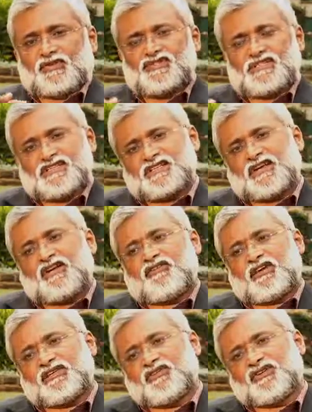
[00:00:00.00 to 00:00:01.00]
such kind
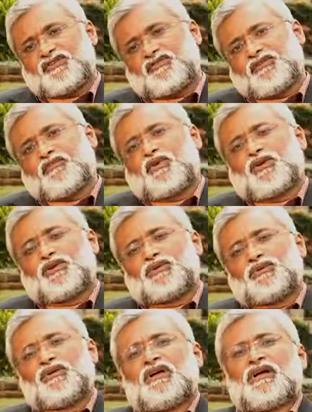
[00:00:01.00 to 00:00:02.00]
of activities if you wanted
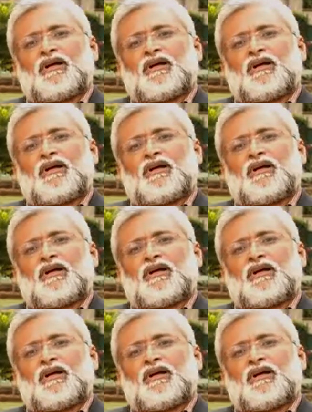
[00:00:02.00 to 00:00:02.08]
to